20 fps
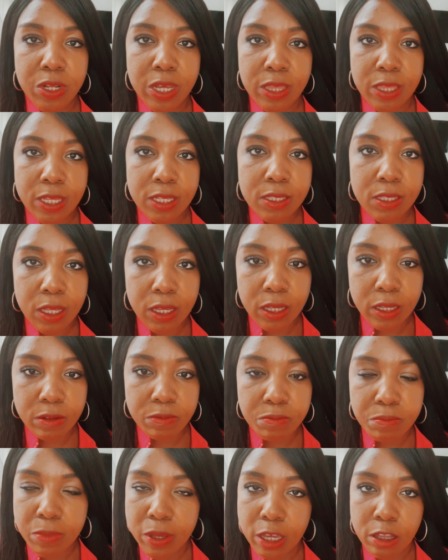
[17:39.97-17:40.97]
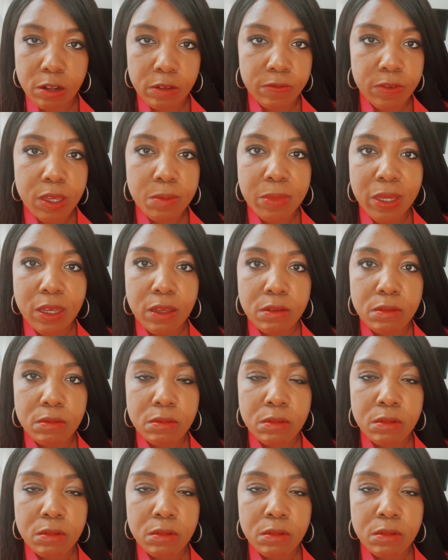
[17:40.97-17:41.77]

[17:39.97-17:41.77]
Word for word: in this life, male or female,